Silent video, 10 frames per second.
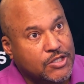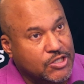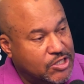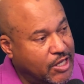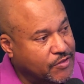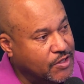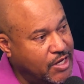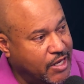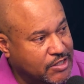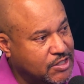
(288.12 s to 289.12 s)
to take the
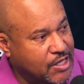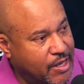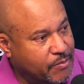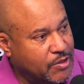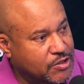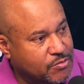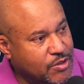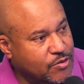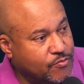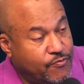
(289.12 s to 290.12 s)
next step. And to
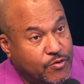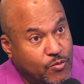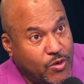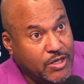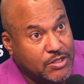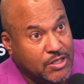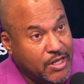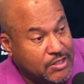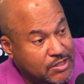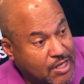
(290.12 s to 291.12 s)
me, the, for the Wings, the
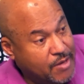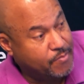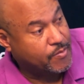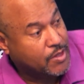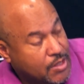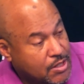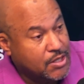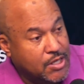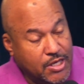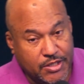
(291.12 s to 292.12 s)
next step
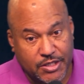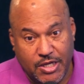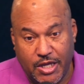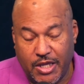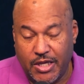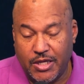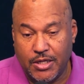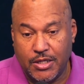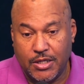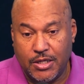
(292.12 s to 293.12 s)
is getting
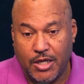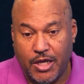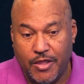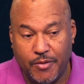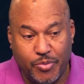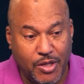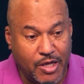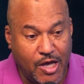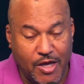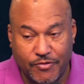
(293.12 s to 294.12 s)
in the
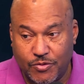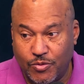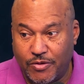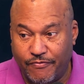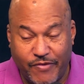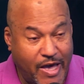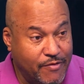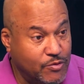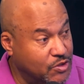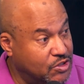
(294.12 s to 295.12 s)
playoffs with a
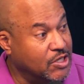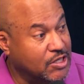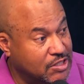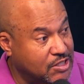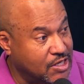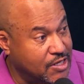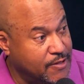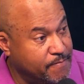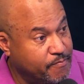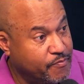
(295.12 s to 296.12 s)
five or six
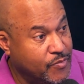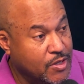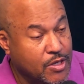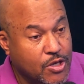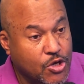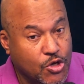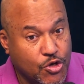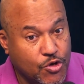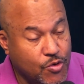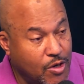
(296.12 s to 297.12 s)
seed.
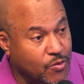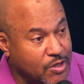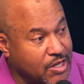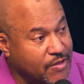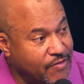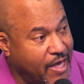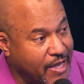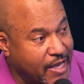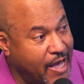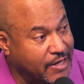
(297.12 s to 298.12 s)
You don't need
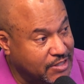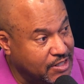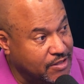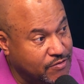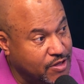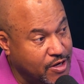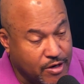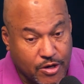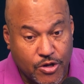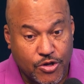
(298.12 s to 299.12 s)
that guy to get
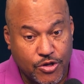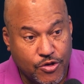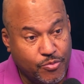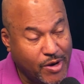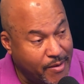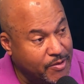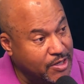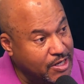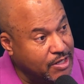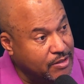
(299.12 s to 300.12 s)
there. You probably
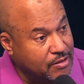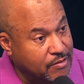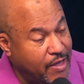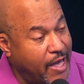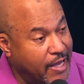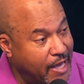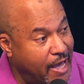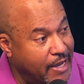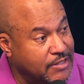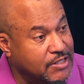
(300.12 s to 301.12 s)
need that
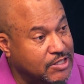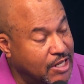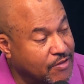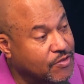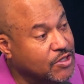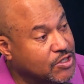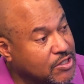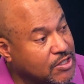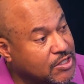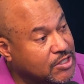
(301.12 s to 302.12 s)
guy to take the,
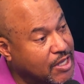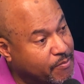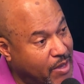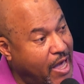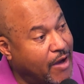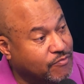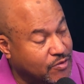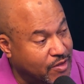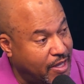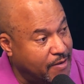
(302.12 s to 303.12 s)
the step
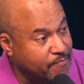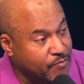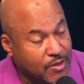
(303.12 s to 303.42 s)
after that.